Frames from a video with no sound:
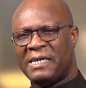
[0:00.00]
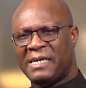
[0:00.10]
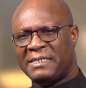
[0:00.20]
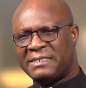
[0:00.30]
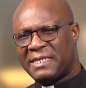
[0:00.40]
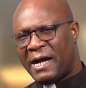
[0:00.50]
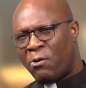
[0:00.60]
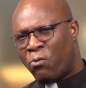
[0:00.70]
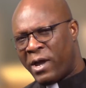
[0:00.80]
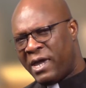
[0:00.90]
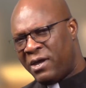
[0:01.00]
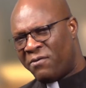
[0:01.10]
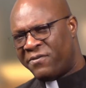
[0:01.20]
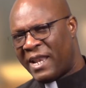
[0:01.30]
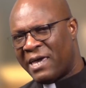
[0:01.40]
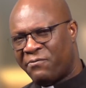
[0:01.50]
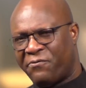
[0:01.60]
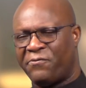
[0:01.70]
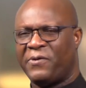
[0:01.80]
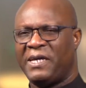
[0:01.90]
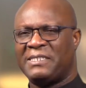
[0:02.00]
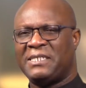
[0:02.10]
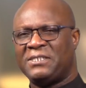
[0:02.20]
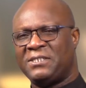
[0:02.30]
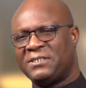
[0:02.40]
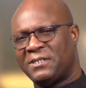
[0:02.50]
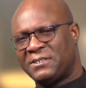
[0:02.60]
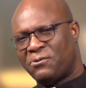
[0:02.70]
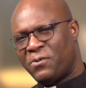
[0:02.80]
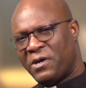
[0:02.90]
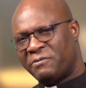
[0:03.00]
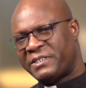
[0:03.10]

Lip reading: is a way of life. It teaches us a way of